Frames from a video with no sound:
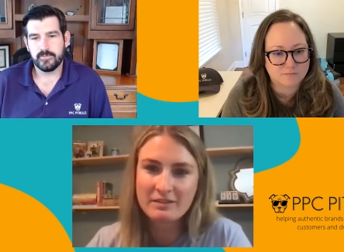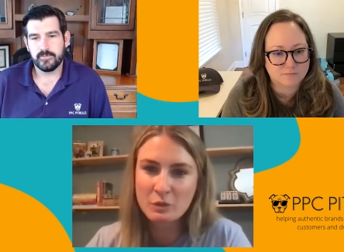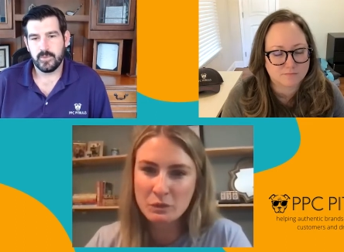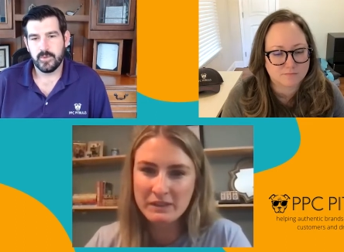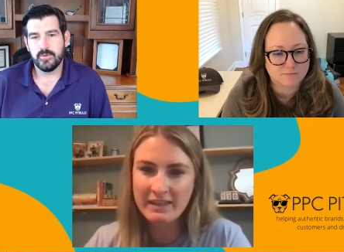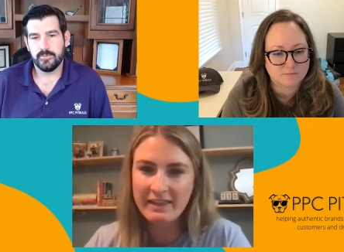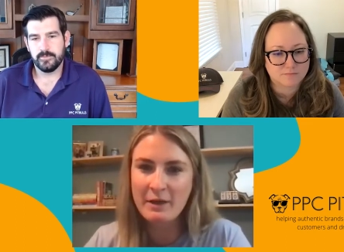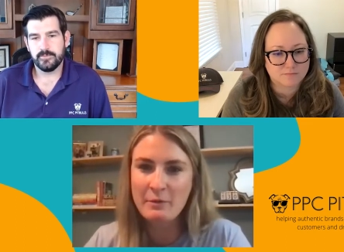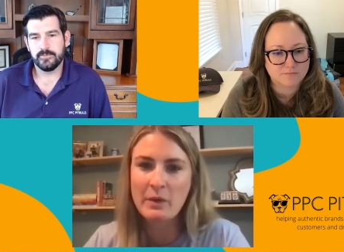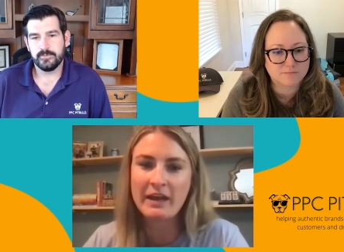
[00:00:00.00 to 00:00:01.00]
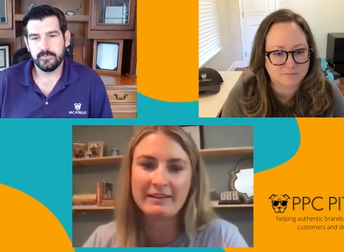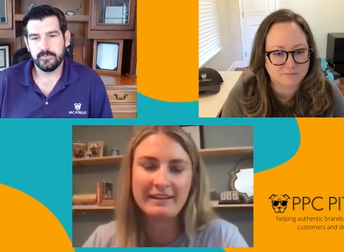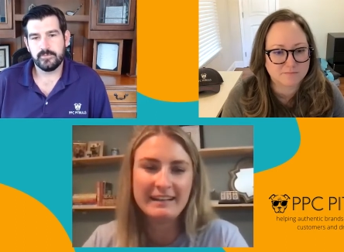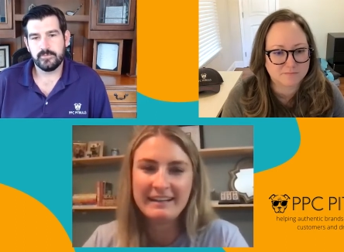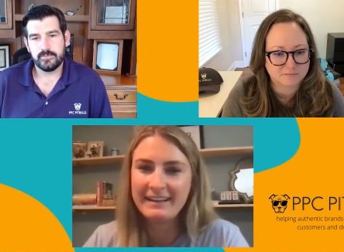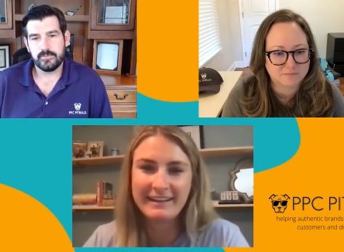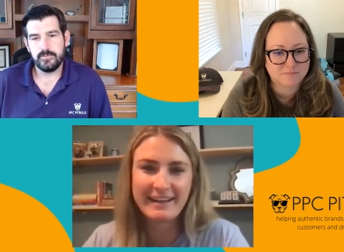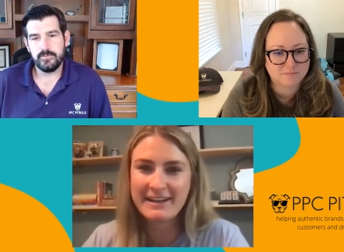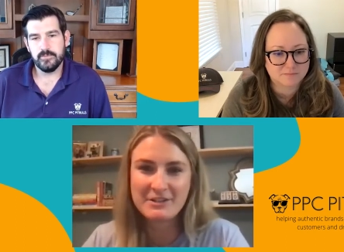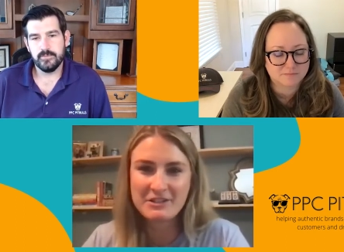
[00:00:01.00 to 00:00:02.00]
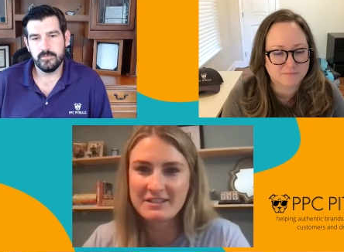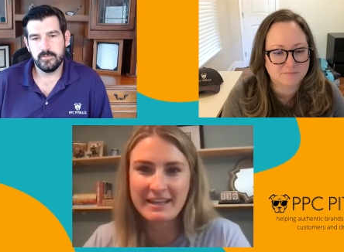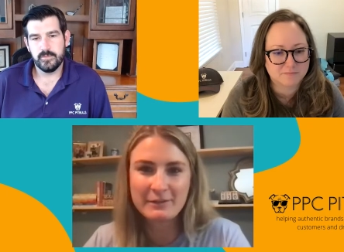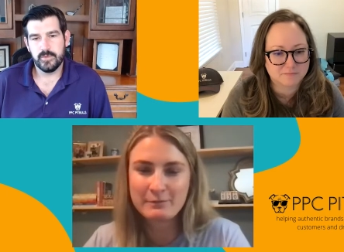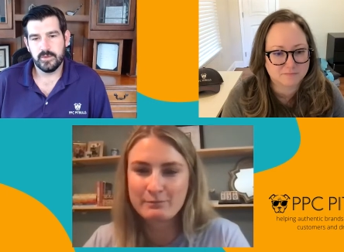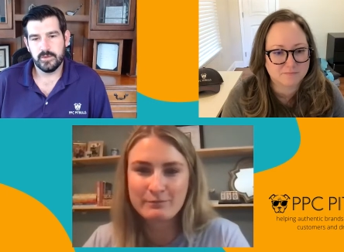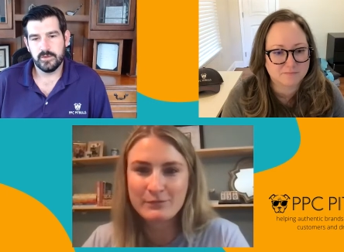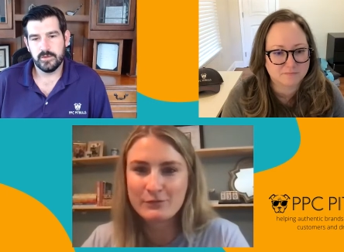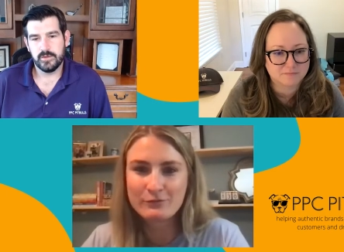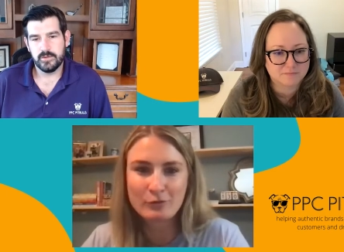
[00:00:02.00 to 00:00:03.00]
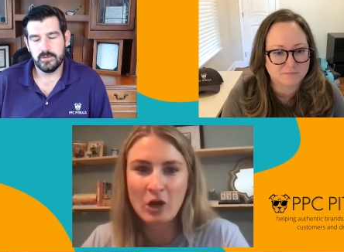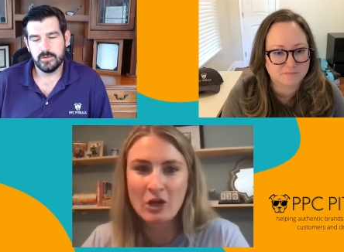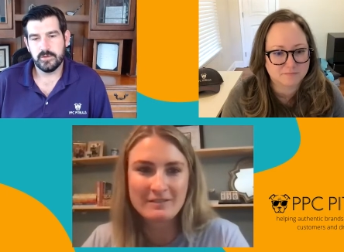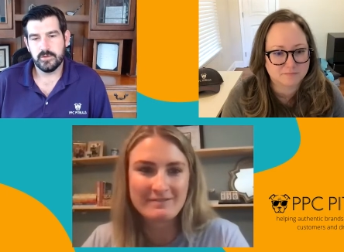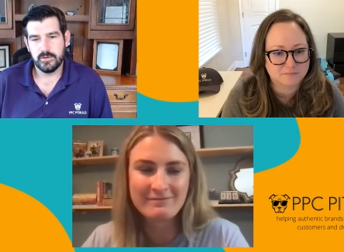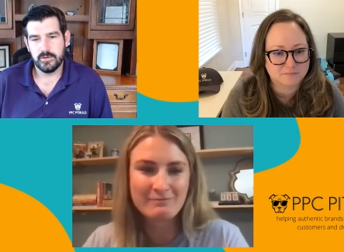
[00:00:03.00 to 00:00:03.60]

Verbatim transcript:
Speaker 1: tools like that but again just like raw